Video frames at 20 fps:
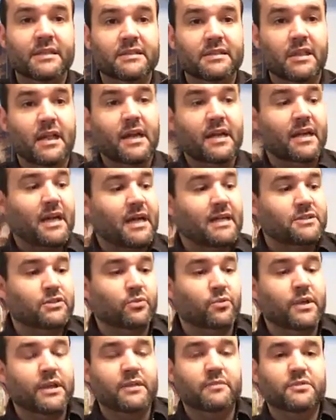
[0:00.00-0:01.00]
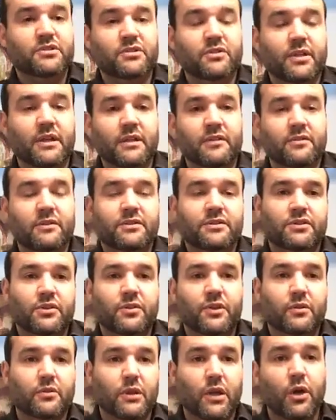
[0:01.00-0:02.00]
A lot of guys will rig them so
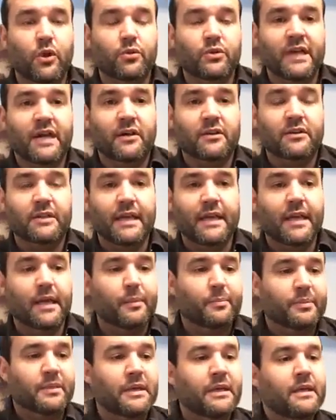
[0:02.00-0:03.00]
they're low down on the hip.